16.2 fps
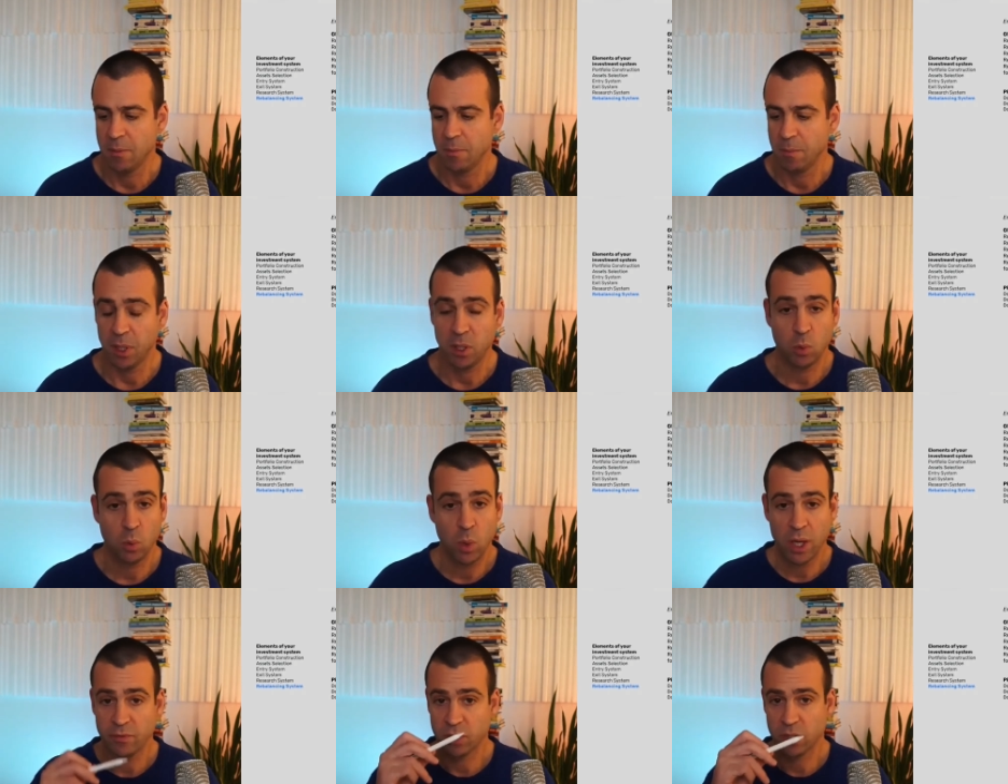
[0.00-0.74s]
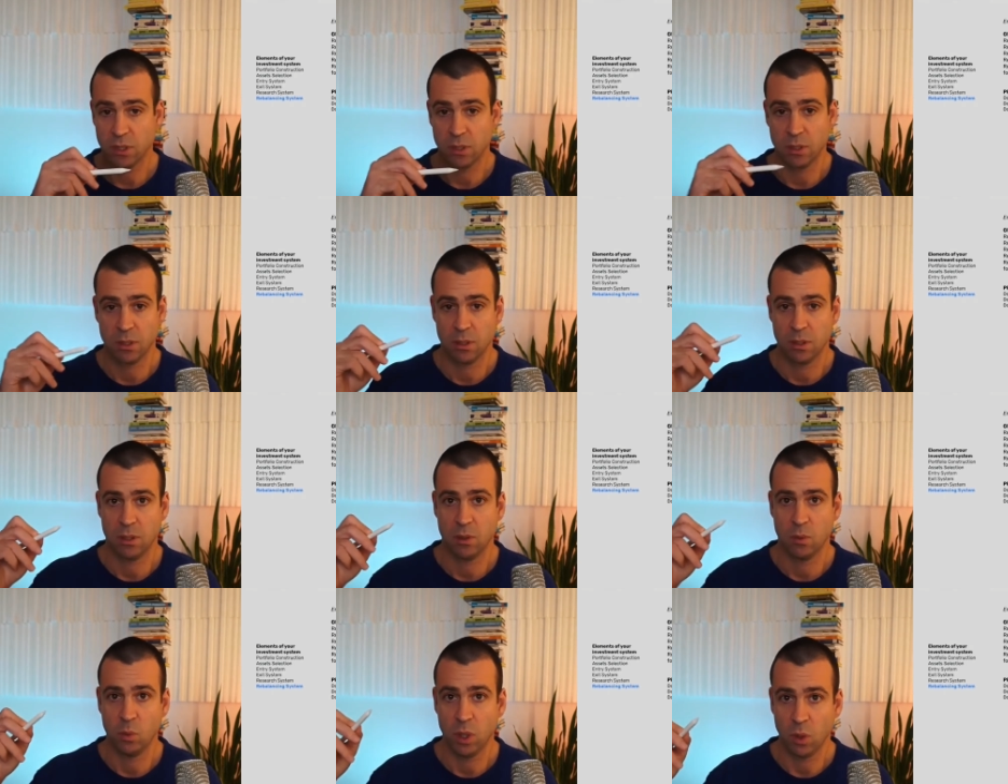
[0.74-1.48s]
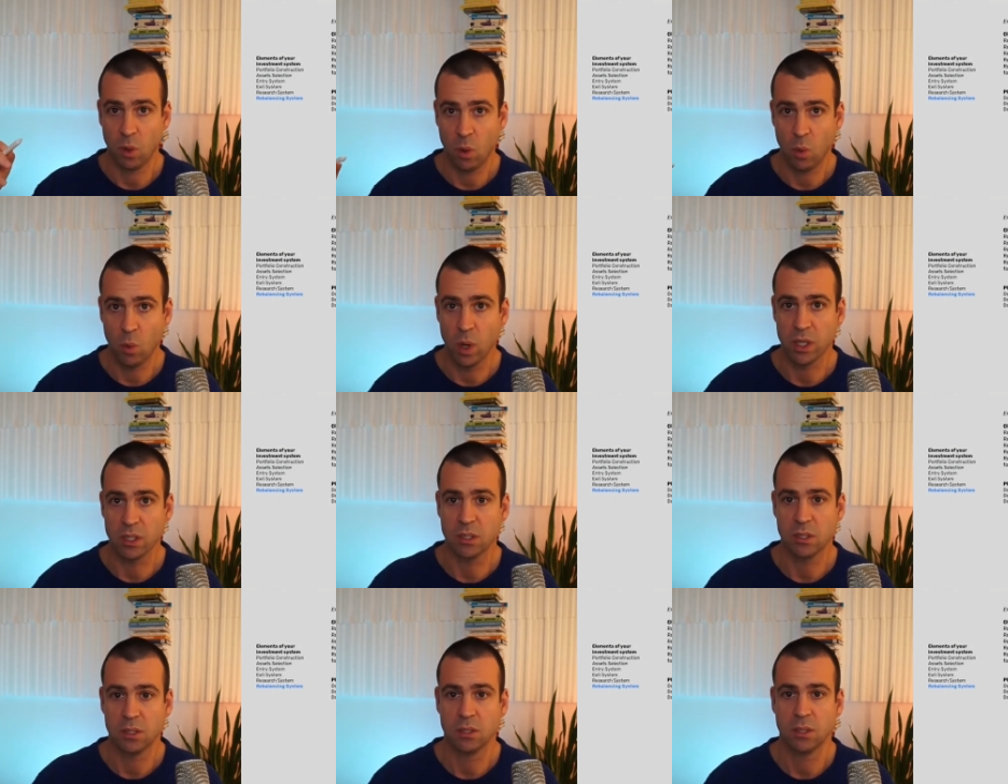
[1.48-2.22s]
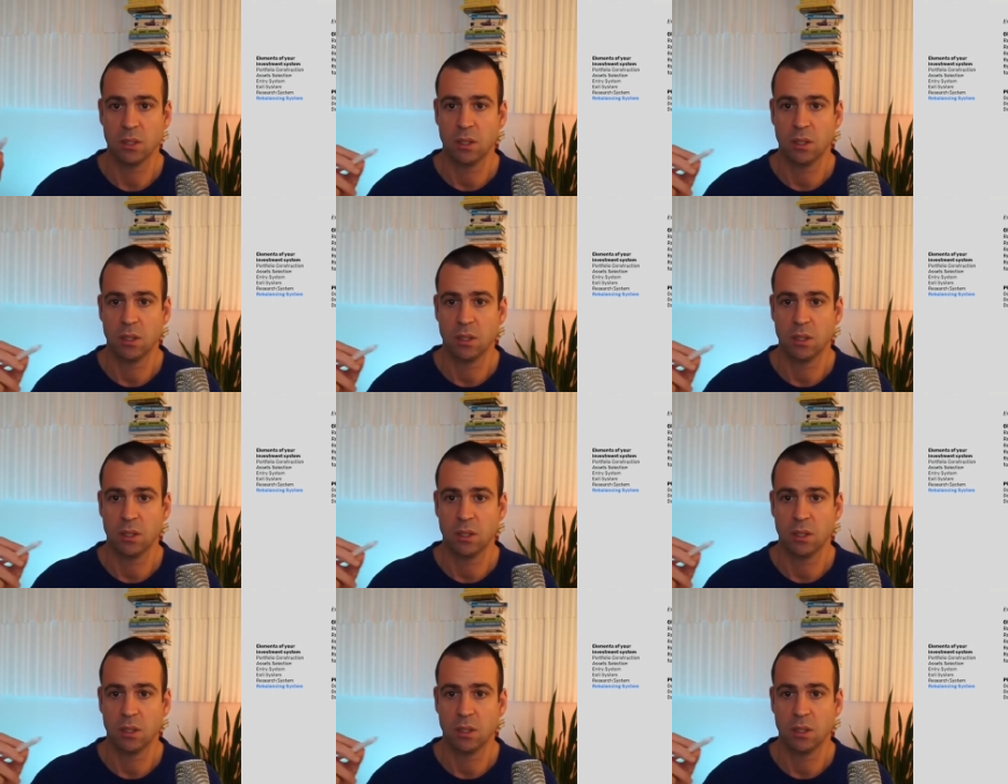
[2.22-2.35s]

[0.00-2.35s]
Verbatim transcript: But the waves will always